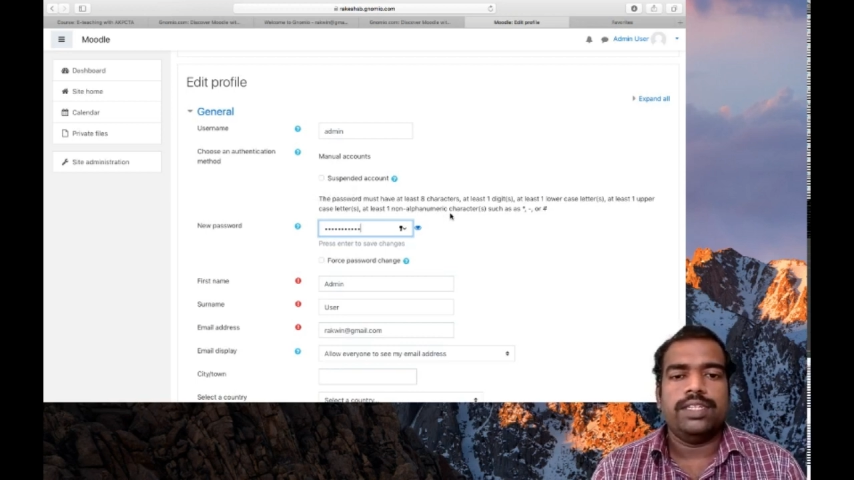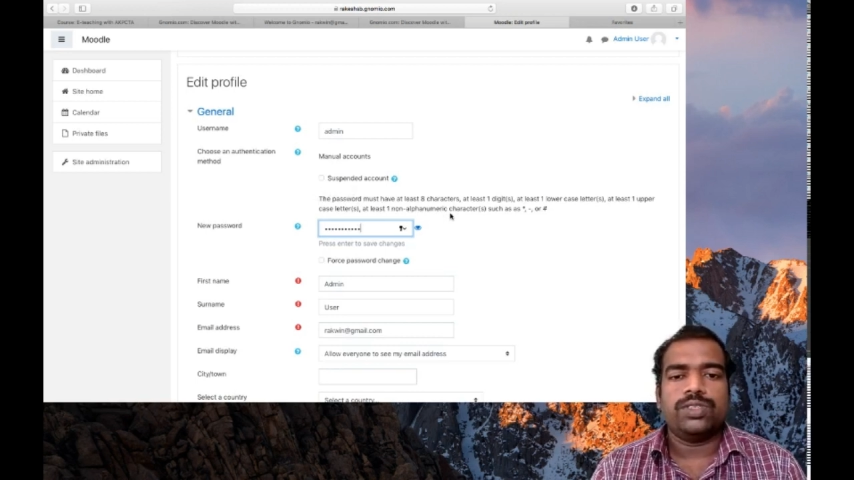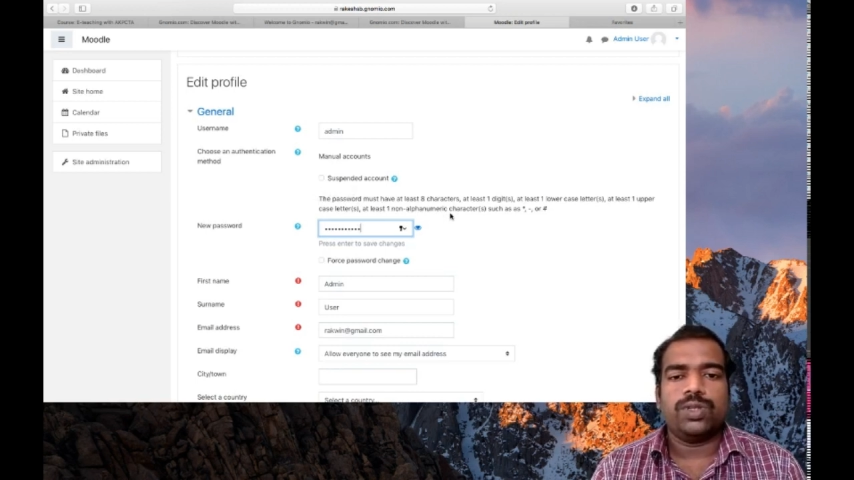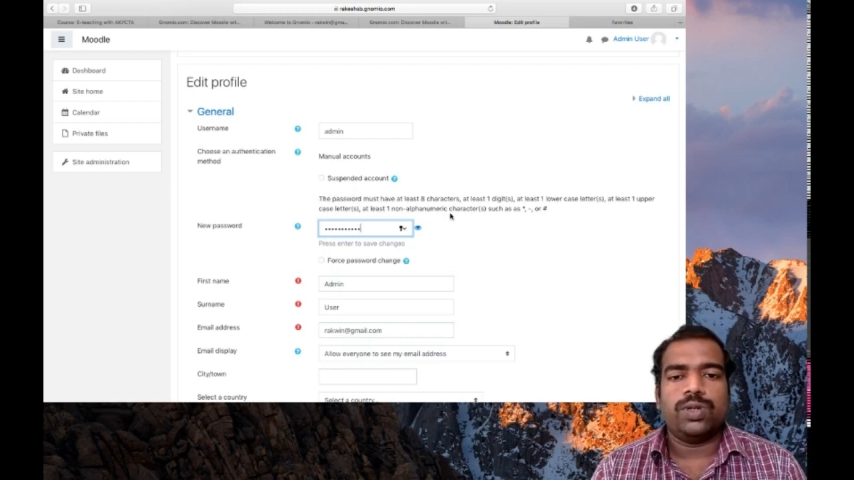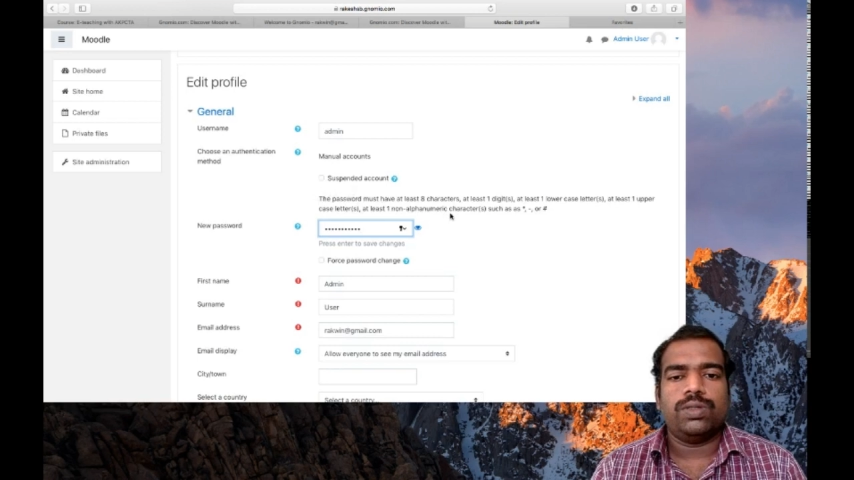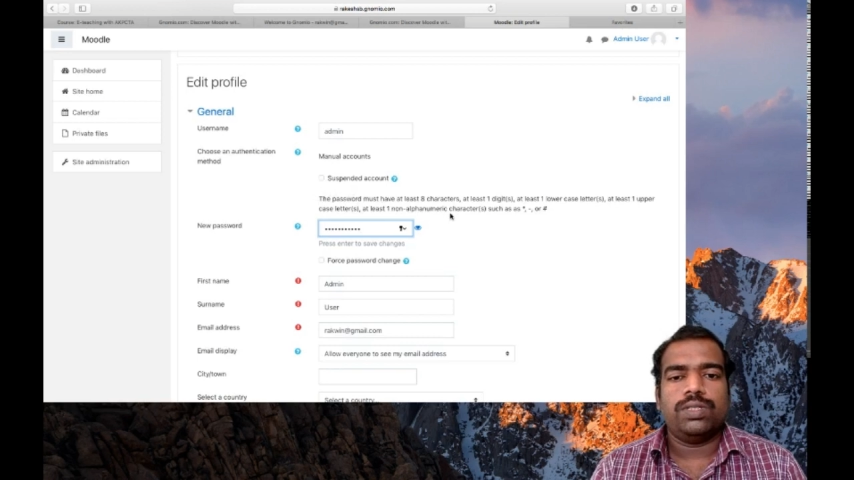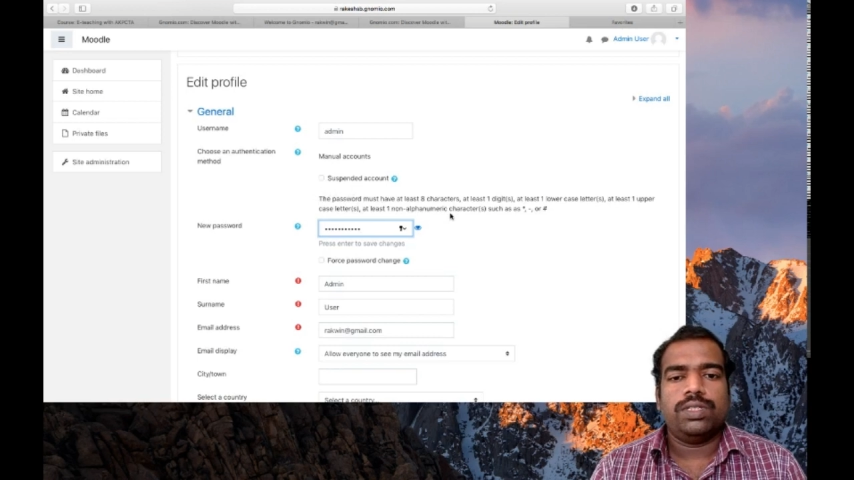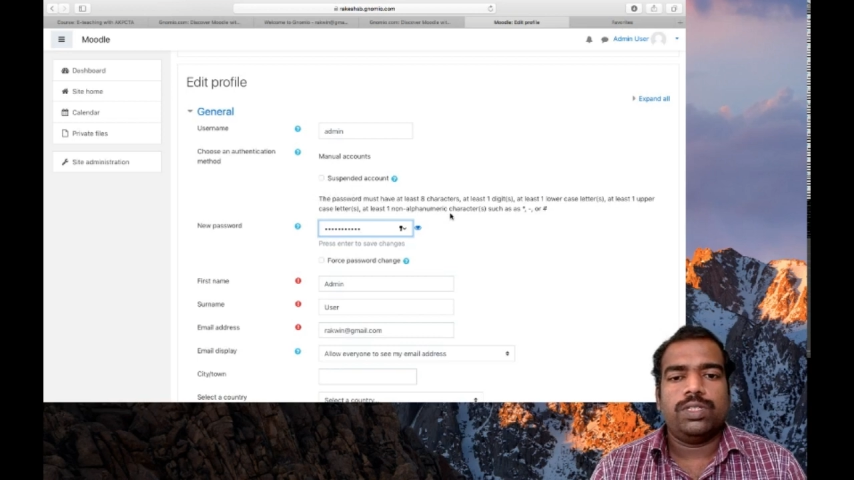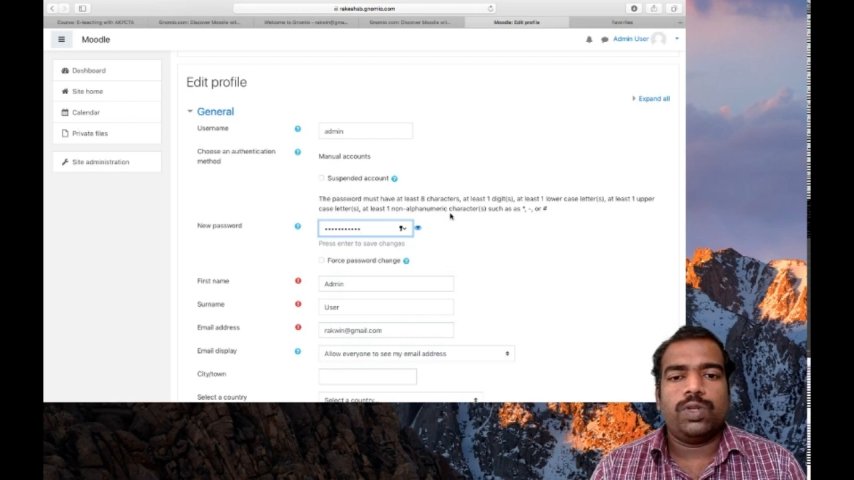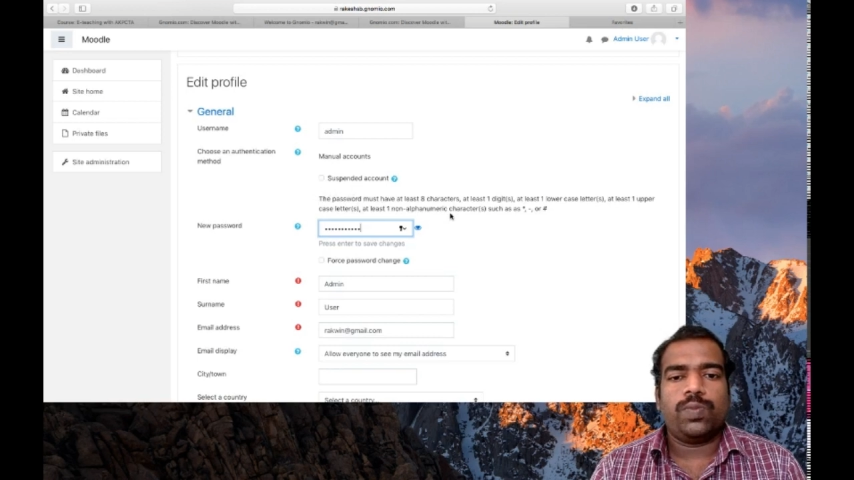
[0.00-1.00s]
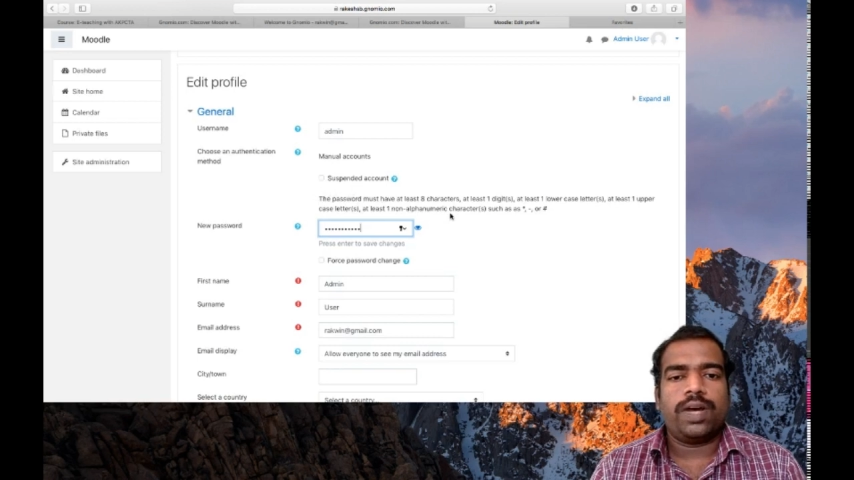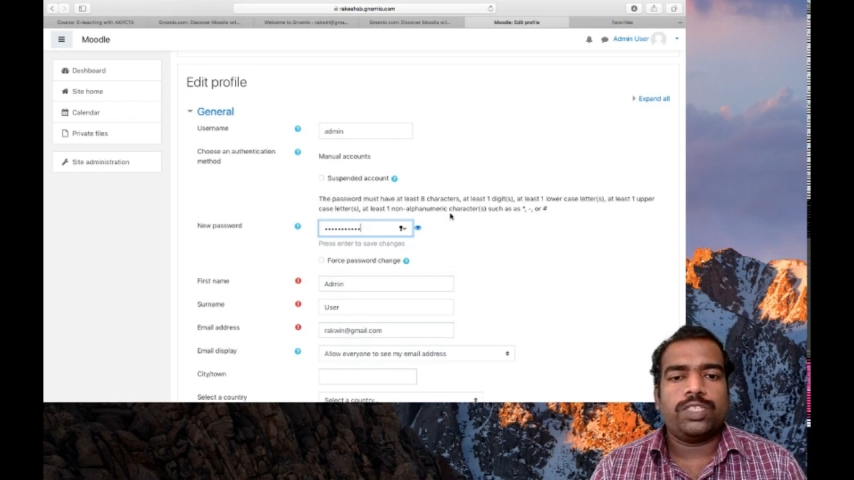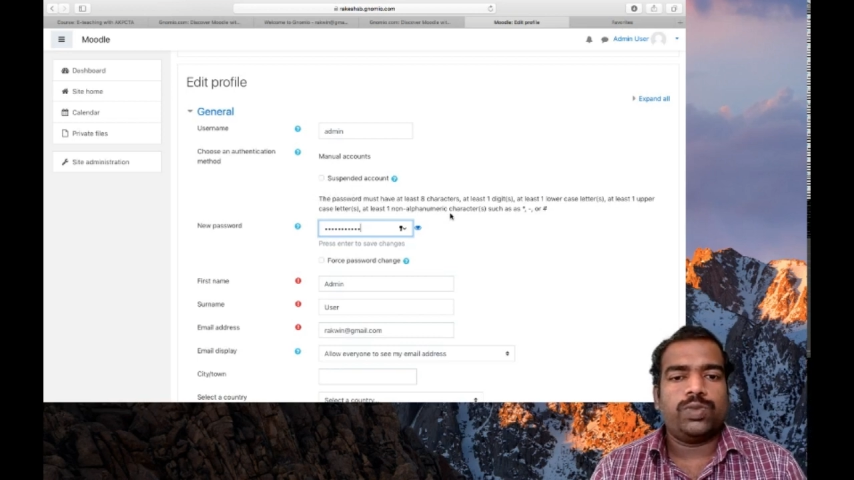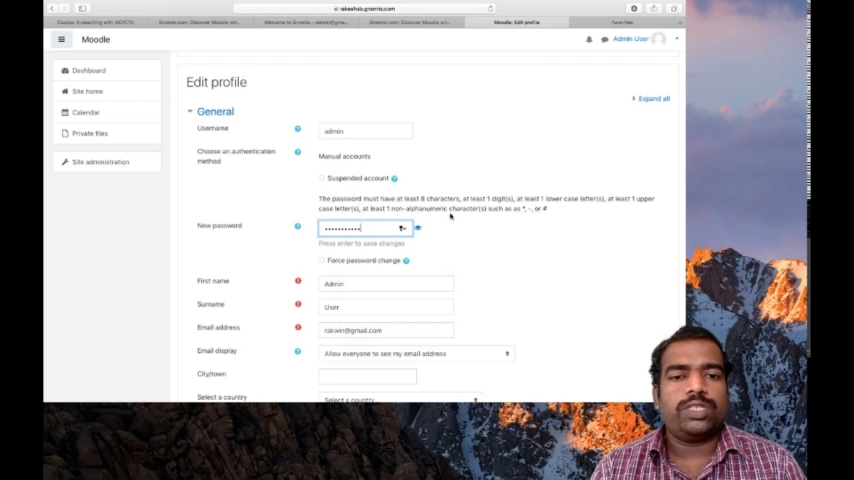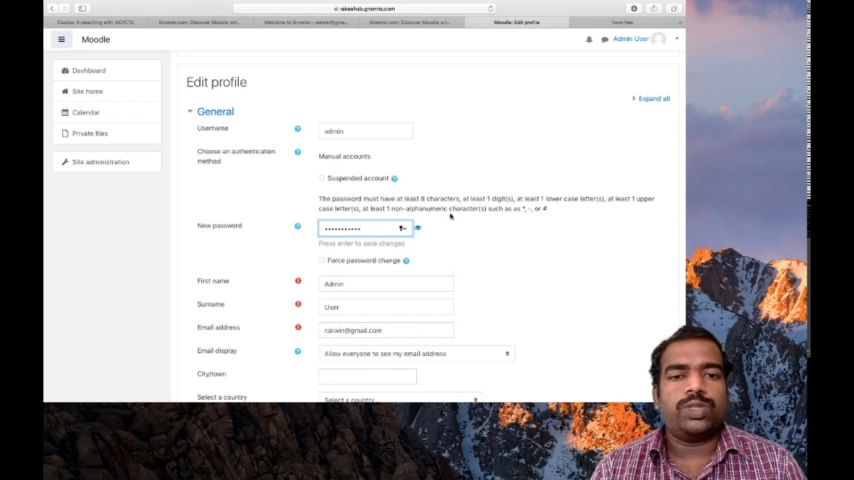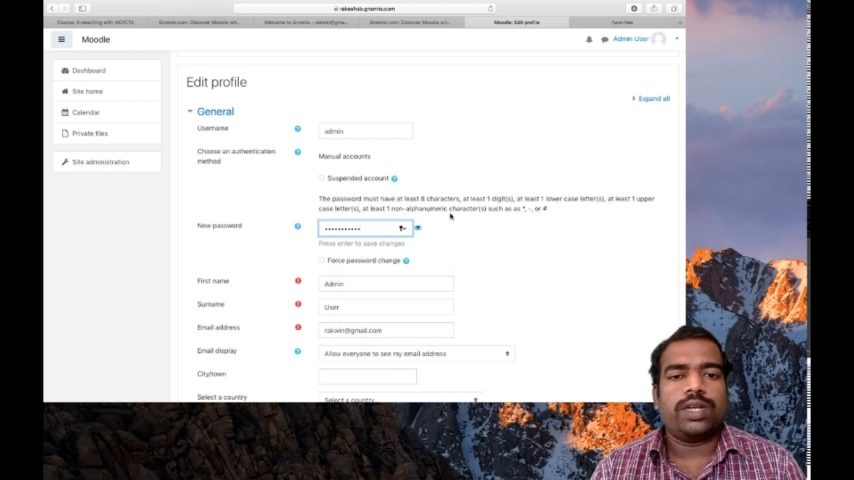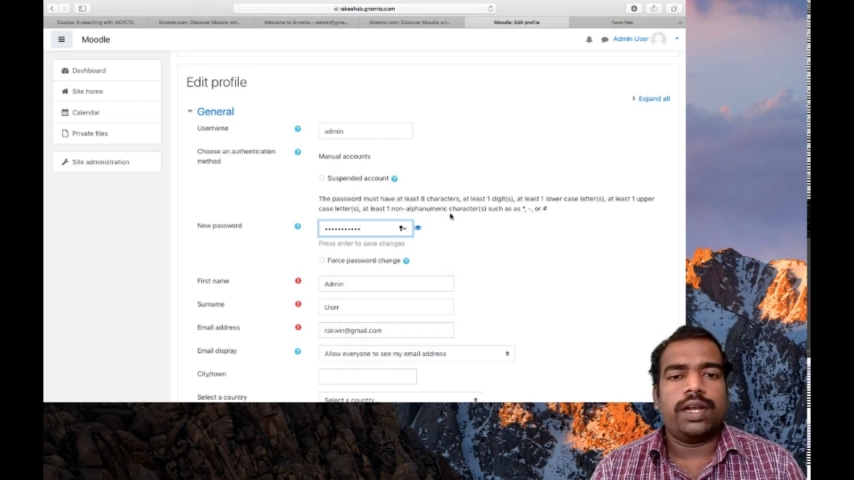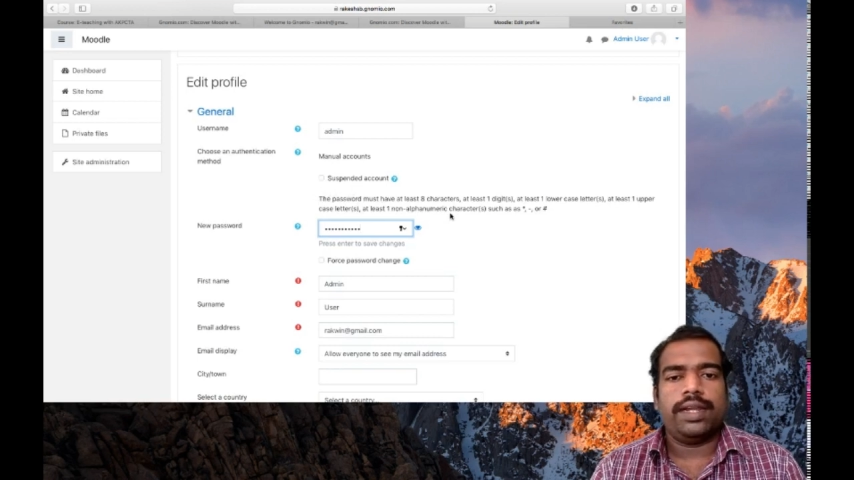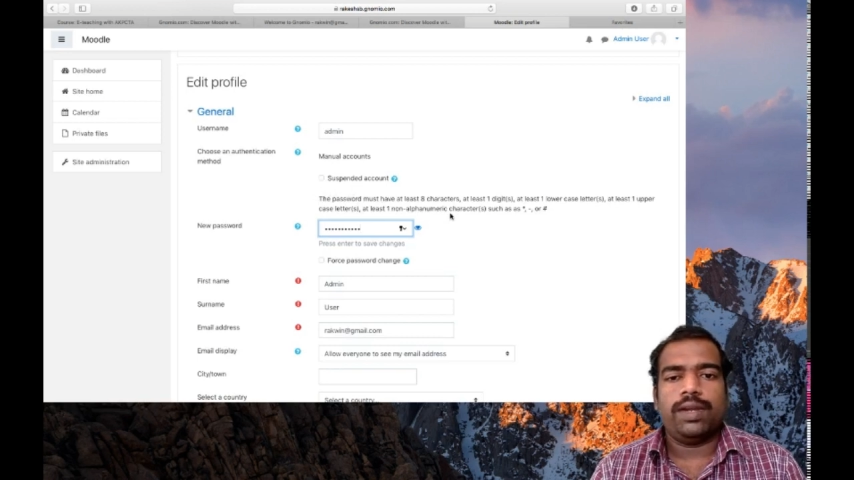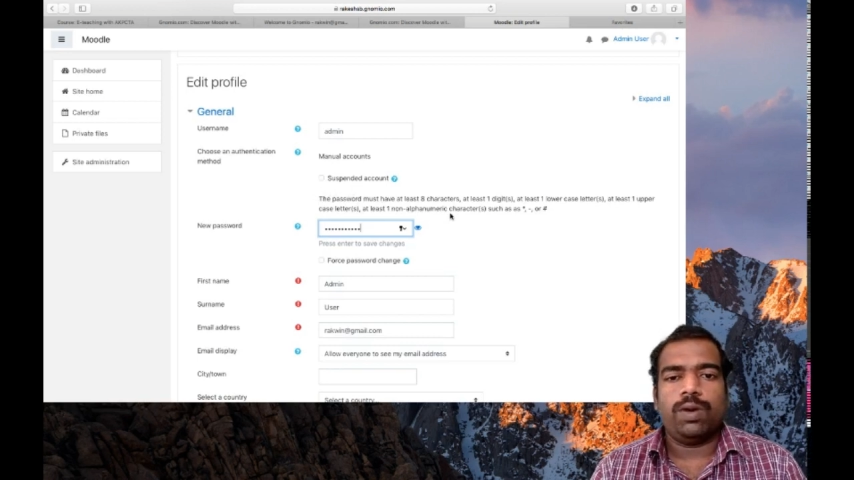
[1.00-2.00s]
So your password should
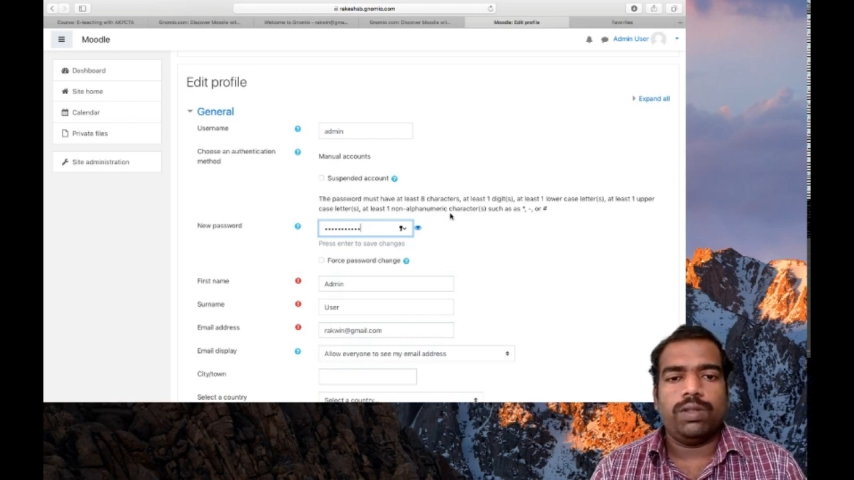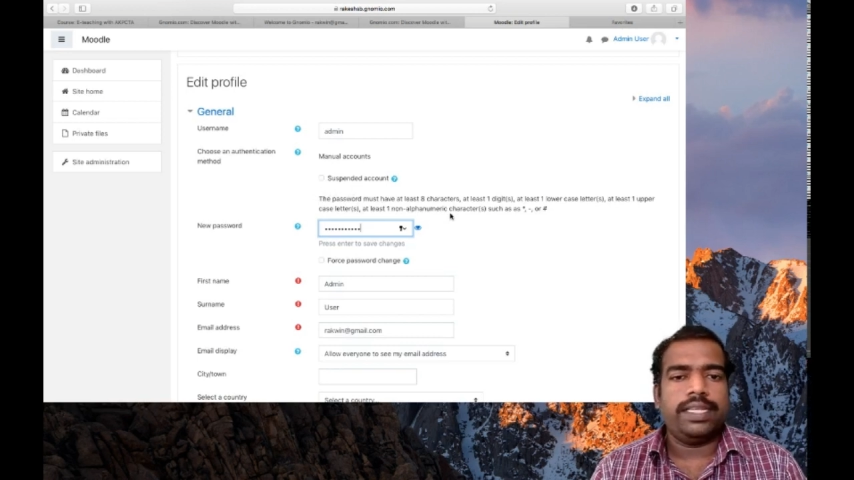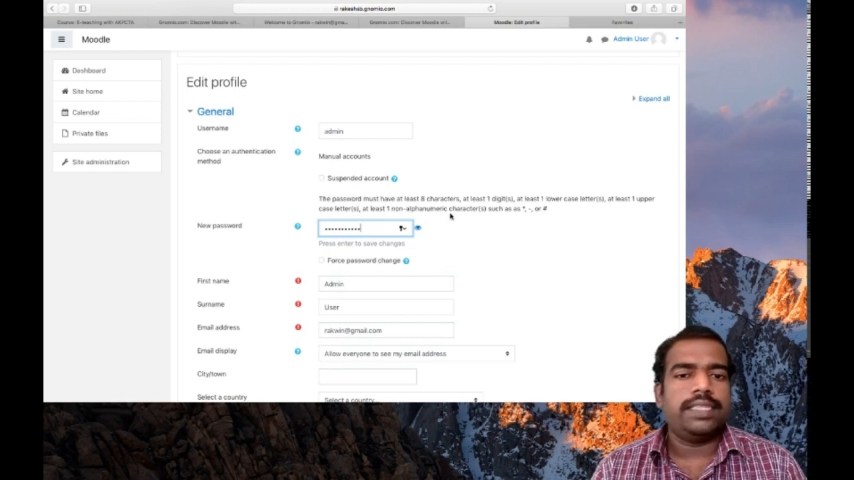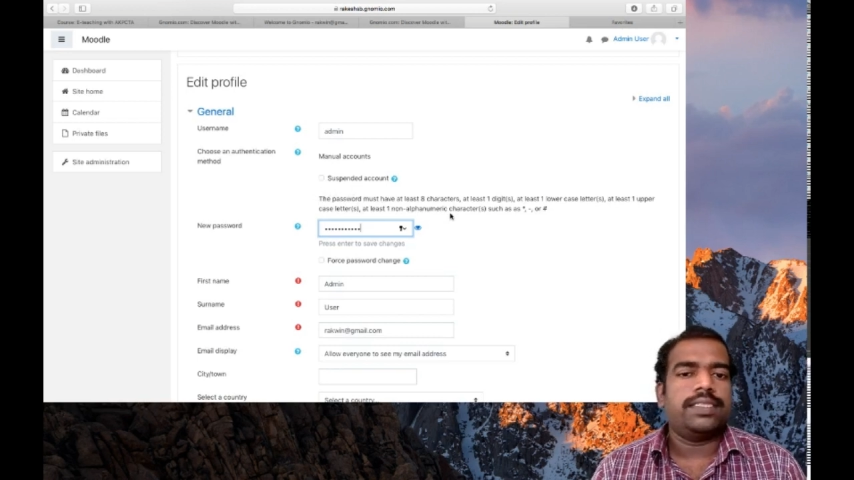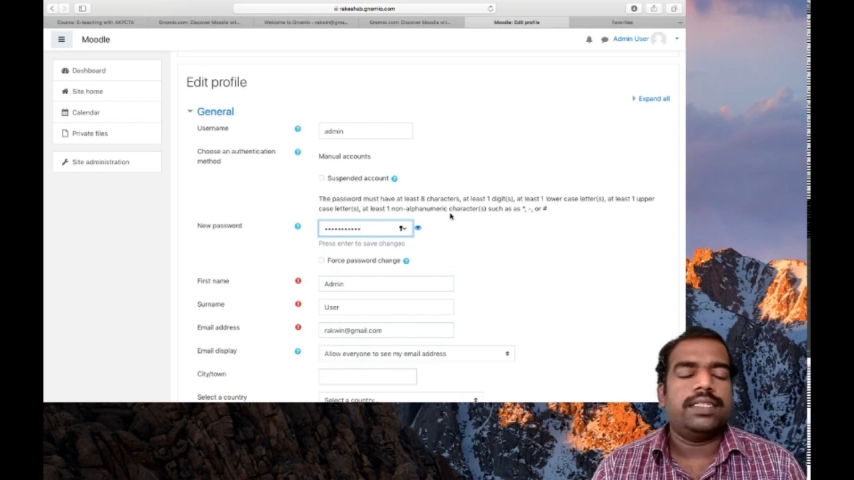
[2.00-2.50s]
contain all these